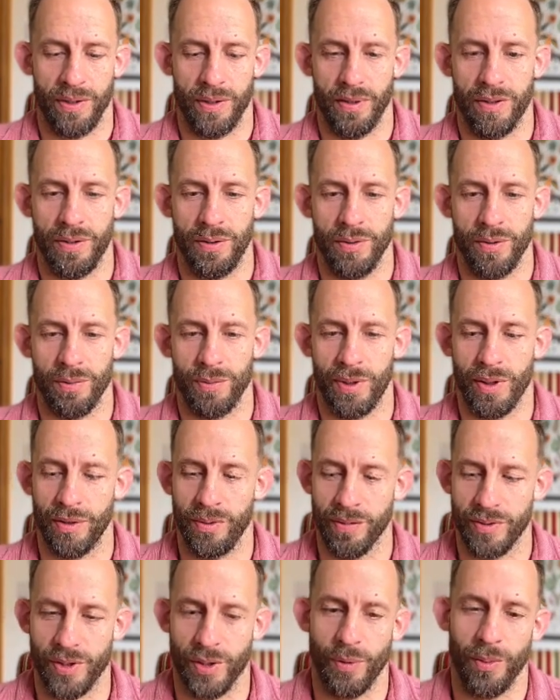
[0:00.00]
I do as well.
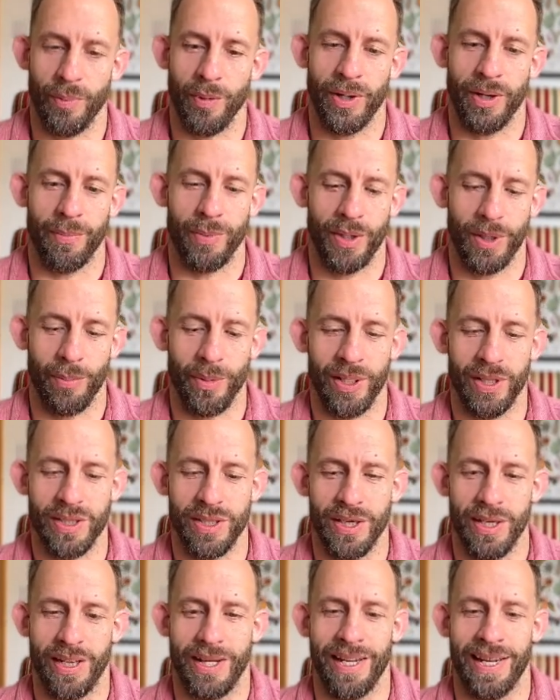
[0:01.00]
So when I'm coming into
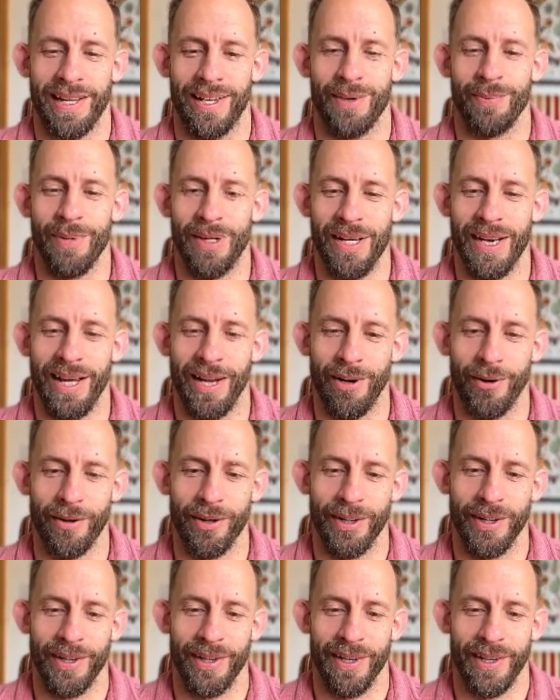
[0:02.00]
the academy now,
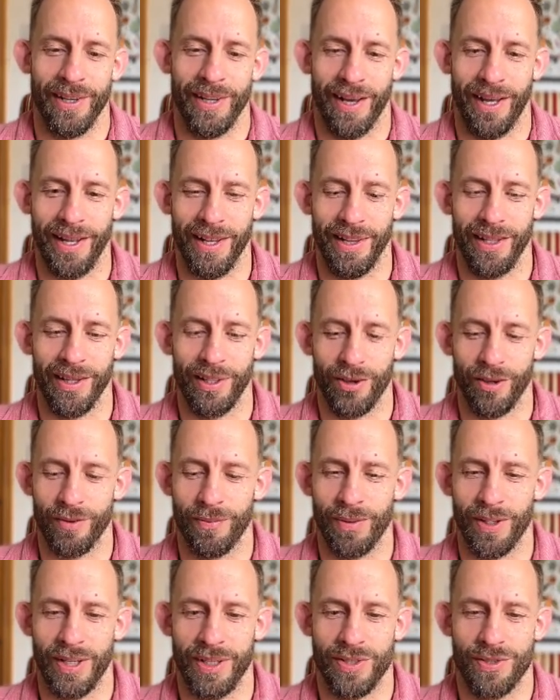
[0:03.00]
a lot of
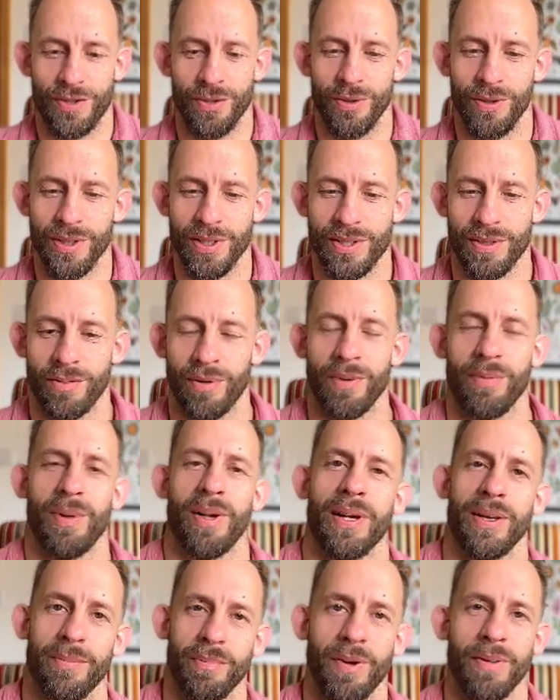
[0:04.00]
my students are on
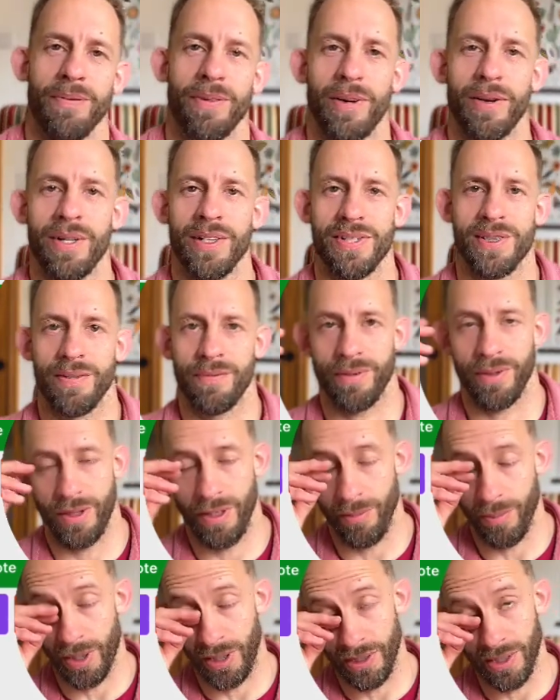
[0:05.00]
like my various different
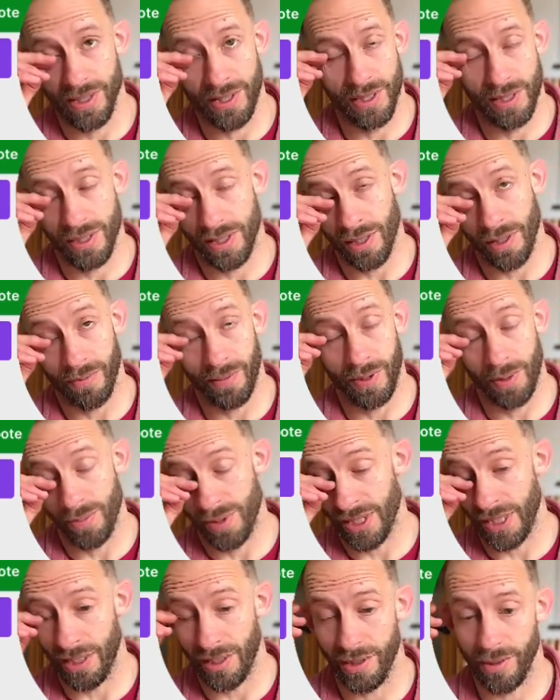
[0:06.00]
email lists and stuff, and I'm
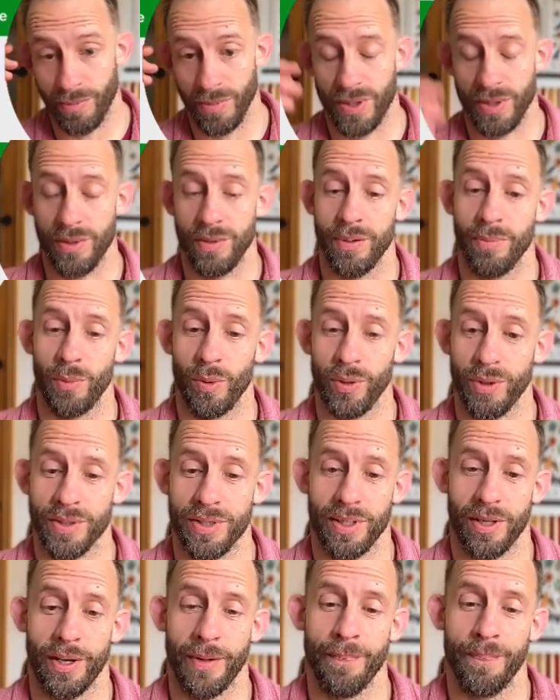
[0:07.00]
sending them to them all the
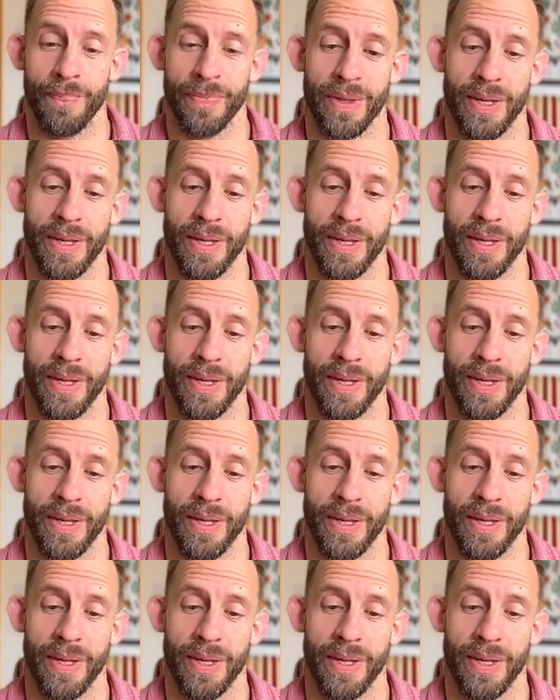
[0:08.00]
time.